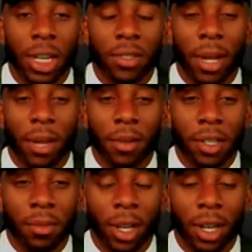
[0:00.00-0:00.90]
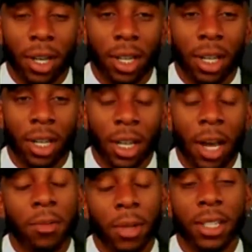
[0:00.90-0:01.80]
That's back when I was playing. Uh,
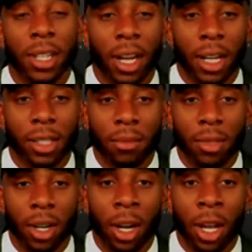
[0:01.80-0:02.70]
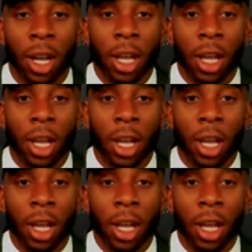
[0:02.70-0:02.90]
I was playing tight end, actually, I'm sorry.